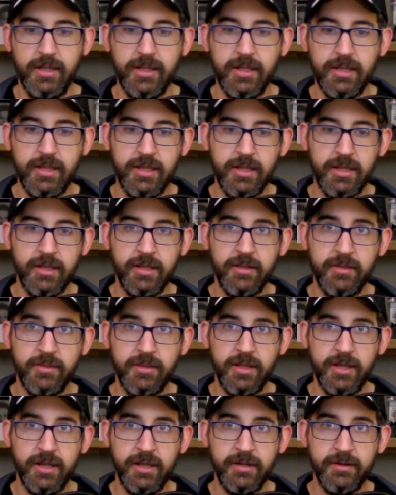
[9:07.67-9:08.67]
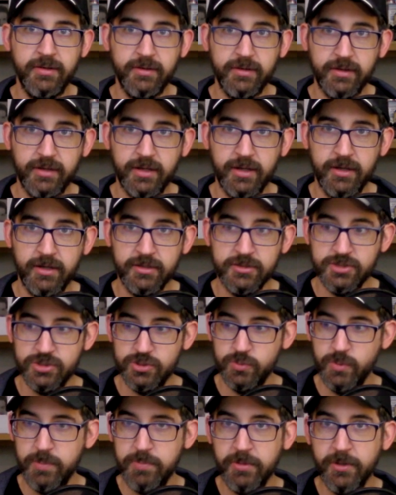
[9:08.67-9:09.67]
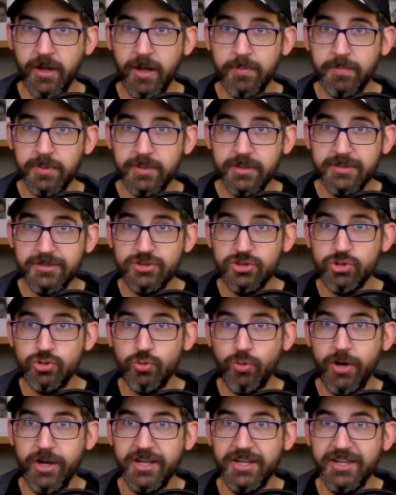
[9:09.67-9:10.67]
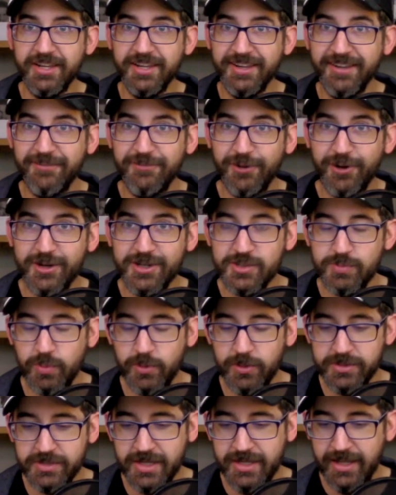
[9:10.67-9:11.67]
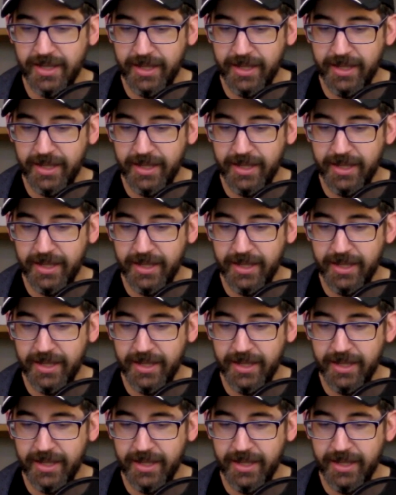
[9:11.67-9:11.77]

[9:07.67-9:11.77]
and then kind of sweeping up, striking at various points.